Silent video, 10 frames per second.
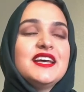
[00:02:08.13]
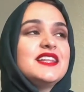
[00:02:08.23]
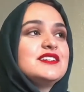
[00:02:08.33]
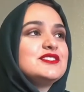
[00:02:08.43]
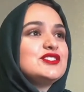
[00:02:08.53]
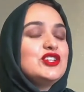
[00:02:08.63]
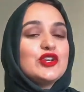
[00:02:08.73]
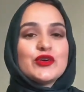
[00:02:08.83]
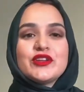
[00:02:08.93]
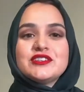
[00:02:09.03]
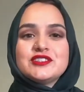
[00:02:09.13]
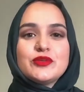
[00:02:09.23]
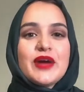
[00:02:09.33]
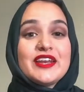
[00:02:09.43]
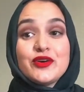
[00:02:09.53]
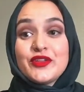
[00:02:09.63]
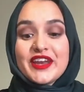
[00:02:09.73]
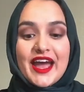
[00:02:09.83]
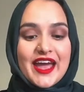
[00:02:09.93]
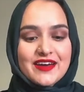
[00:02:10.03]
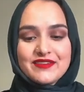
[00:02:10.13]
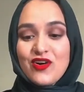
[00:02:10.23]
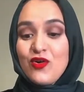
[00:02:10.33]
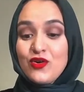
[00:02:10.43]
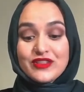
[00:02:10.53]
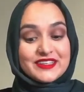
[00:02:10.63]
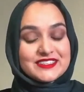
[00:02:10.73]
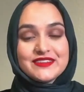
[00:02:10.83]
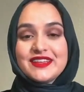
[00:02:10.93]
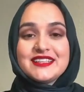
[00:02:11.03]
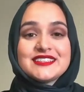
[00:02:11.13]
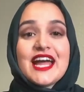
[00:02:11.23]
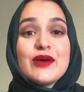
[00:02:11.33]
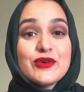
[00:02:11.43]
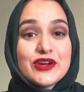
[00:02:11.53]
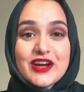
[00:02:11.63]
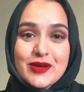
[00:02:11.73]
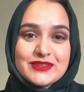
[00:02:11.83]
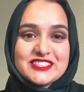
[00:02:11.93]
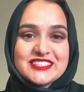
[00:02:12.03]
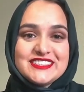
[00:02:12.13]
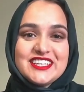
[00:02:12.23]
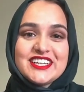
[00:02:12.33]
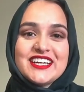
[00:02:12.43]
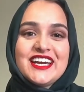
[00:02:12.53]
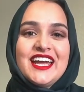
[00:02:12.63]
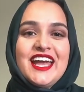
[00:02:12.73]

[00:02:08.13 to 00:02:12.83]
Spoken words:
I know that I have a whole list of things that I want to accomplish this year